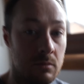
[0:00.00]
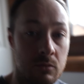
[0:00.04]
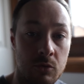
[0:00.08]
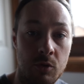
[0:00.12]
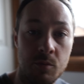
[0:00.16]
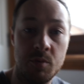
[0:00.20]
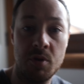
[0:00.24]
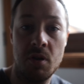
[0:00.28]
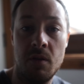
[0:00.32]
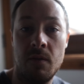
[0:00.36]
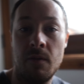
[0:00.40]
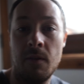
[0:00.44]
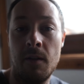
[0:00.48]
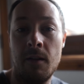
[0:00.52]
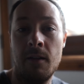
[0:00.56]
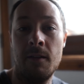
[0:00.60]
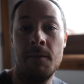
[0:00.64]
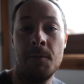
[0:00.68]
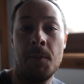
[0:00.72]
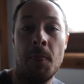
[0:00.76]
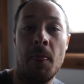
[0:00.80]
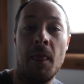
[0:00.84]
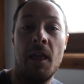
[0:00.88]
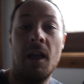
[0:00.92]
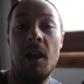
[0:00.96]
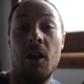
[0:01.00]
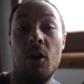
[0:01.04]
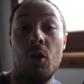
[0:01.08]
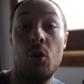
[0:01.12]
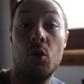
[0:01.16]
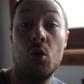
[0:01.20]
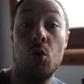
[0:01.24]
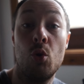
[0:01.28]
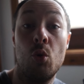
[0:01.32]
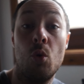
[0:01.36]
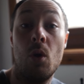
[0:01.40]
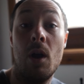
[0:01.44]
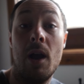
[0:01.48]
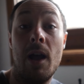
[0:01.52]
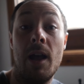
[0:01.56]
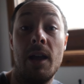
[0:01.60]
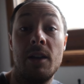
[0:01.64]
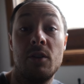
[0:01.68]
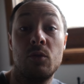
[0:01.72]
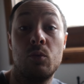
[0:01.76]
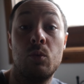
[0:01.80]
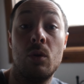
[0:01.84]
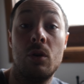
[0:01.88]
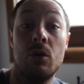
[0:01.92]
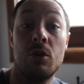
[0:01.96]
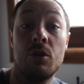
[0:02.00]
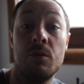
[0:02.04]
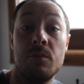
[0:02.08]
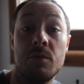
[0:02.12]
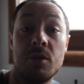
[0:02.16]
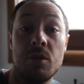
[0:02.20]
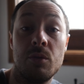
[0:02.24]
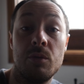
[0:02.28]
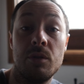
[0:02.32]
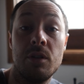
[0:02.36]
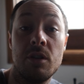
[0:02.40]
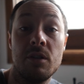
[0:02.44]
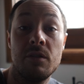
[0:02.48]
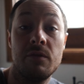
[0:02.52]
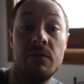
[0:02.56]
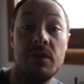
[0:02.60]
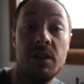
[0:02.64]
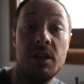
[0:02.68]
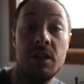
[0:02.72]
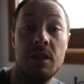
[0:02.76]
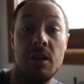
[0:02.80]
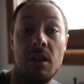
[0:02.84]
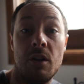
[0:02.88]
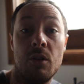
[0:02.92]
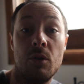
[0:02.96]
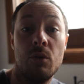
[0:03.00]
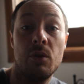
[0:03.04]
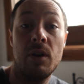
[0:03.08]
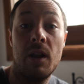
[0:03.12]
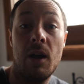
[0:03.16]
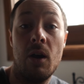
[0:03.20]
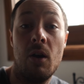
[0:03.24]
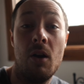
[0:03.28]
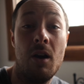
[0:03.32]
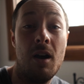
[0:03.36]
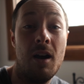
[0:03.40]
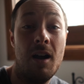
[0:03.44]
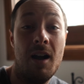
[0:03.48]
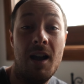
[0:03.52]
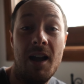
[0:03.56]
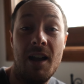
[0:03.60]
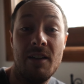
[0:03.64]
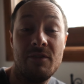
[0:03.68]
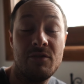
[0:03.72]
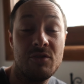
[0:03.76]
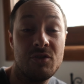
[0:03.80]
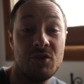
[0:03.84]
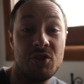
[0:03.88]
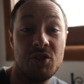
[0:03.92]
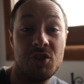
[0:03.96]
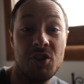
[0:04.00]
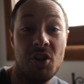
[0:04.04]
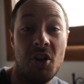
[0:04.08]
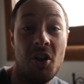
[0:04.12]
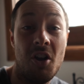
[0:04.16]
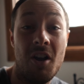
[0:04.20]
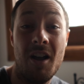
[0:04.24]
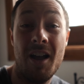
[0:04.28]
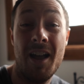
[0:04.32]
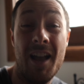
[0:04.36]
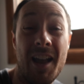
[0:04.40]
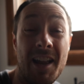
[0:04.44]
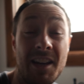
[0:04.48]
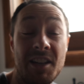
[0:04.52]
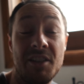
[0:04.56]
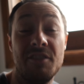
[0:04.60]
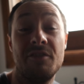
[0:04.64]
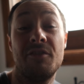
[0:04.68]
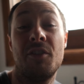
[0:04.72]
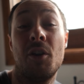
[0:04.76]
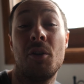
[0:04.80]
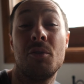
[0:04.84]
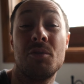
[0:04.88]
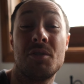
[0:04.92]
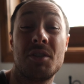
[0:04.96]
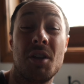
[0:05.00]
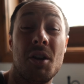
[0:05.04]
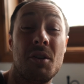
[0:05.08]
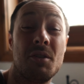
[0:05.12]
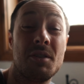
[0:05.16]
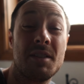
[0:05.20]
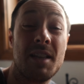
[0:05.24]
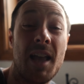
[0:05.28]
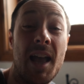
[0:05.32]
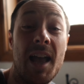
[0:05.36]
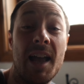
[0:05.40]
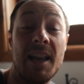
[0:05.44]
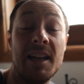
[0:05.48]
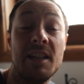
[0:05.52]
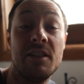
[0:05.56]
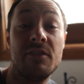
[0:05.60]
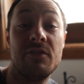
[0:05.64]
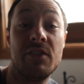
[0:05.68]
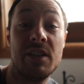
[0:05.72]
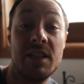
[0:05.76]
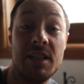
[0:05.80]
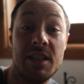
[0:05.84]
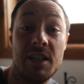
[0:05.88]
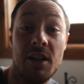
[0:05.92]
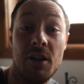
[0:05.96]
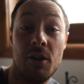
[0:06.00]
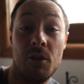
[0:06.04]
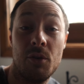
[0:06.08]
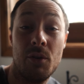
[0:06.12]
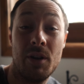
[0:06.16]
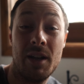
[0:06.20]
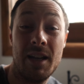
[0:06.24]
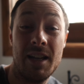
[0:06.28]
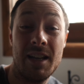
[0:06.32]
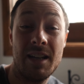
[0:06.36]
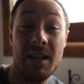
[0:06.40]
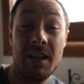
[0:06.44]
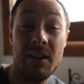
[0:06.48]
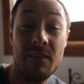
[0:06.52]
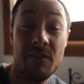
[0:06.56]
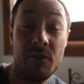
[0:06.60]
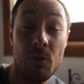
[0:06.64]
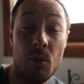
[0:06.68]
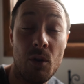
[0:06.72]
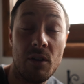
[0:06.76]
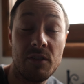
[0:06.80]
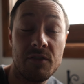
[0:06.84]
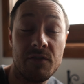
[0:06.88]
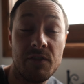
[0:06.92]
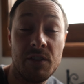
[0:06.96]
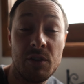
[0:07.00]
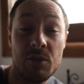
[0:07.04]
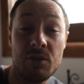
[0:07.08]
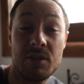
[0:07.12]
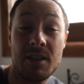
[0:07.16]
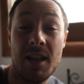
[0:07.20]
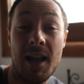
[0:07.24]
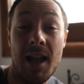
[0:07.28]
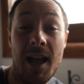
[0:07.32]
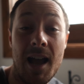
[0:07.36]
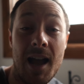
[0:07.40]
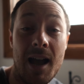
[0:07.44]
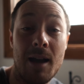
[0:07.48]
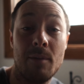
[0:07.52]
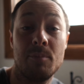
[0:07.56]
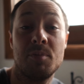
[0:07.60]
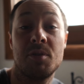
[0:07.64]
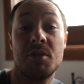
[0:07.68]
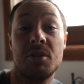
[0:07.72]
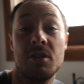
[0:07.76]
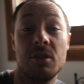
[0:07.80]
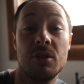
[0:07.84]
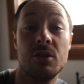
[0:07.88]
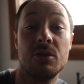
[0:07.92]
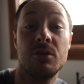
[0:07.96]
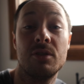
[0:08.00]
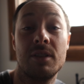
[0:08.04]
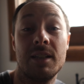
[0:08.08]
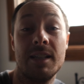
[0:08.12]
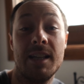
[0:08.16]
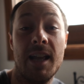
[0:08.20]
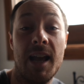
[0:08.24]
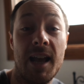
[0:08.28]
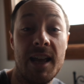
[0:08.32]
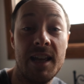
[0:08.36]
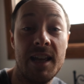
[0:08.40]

Whoops. Hello and welcome to another video. Now, I haven't shot any photos, any video in what feels like absolutely